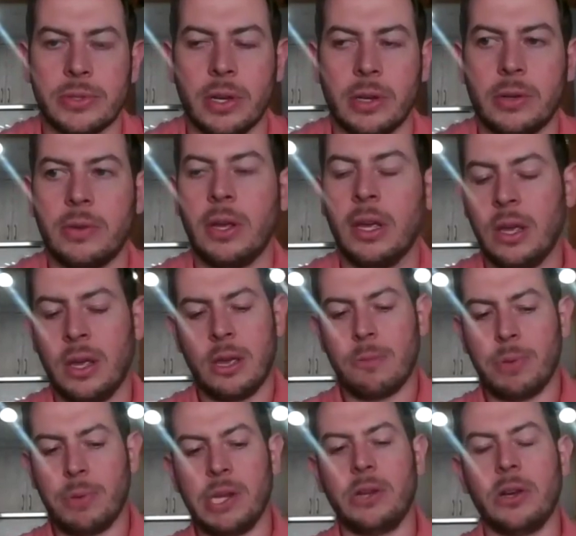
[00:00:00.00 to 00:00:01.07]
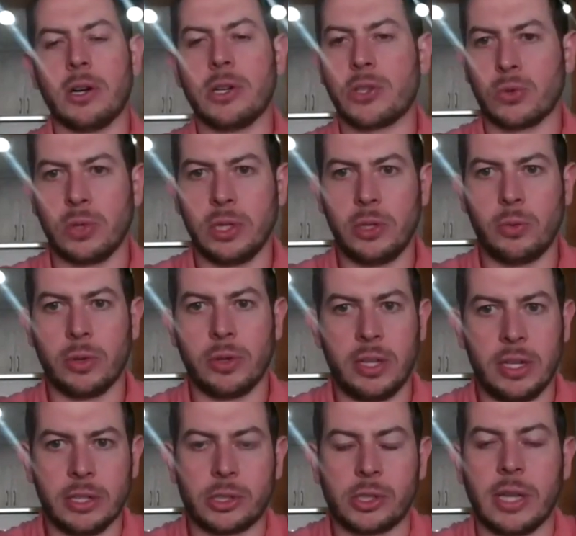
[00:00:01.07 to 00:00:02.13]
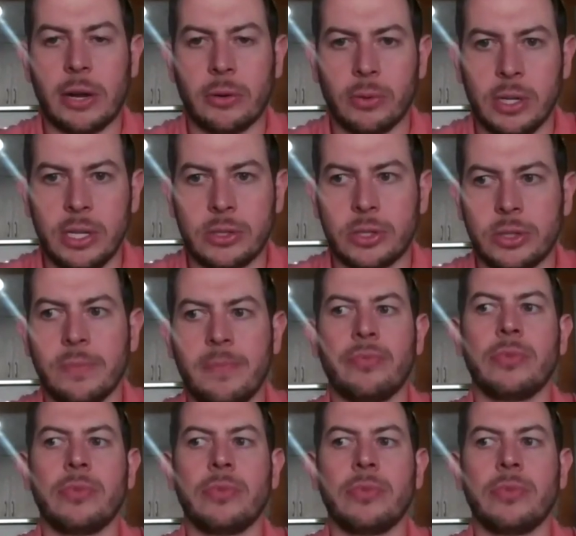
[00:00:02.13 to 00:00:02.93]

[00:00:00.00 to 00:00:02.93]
So BDRs really were the initial outreach,